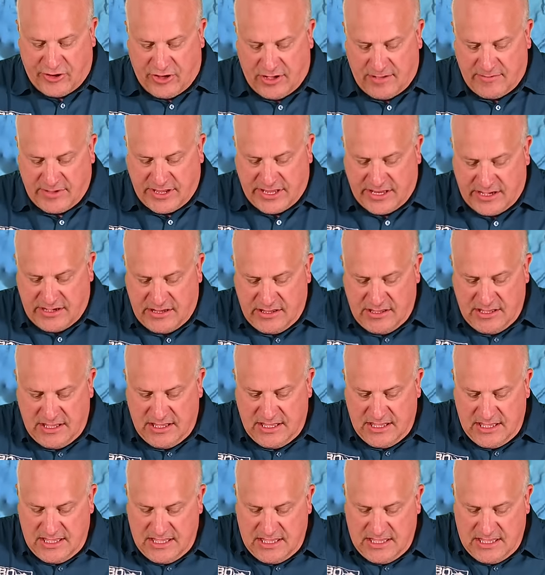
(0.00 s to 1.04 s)
calm again.
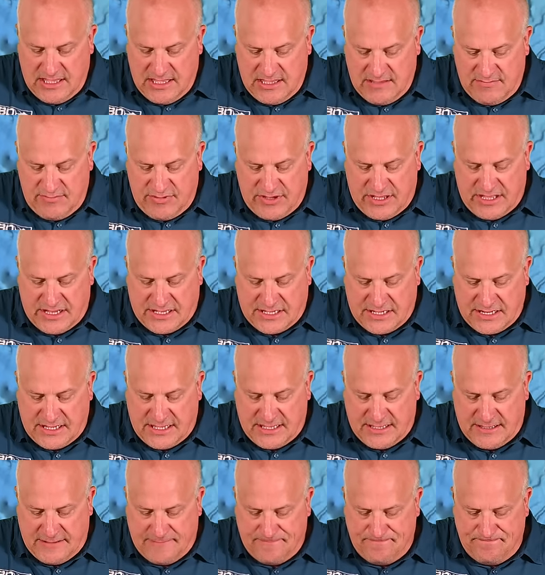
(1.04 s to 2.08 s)
But
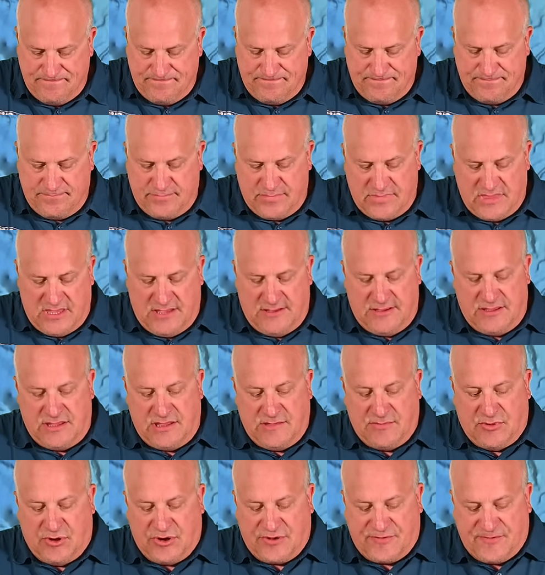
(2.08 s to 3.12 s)
the
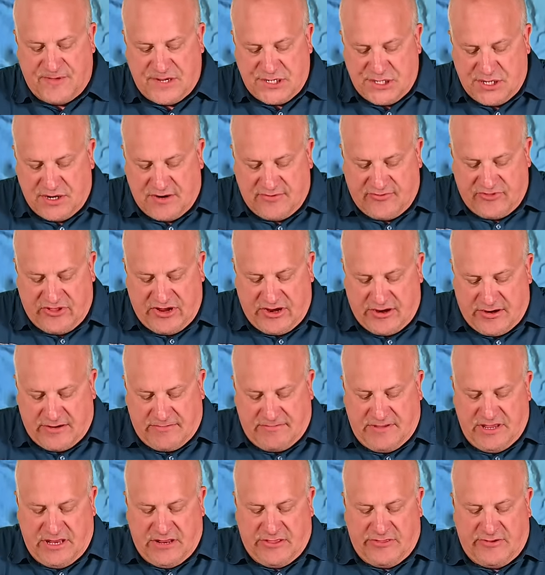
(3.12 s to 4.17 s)
boat's fishing over
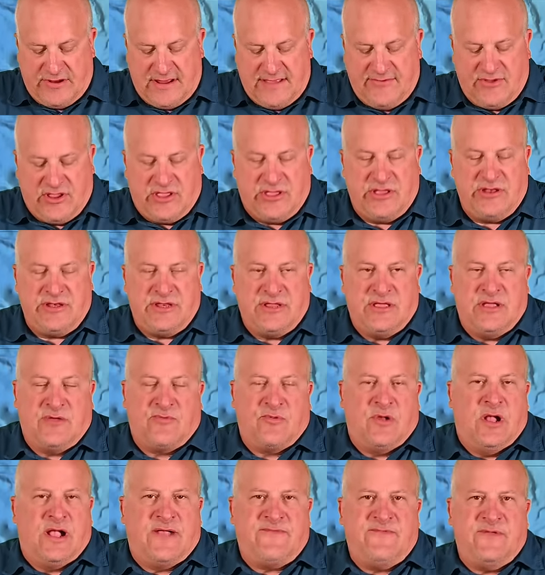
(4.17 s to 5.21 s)
there, you know, they're having good
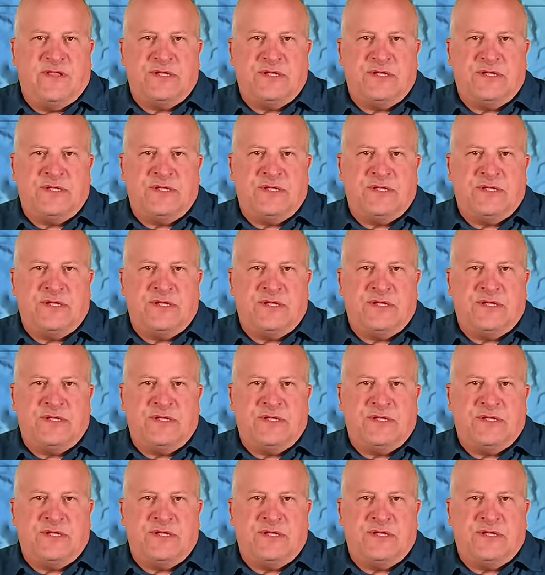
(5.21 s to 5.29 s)
rock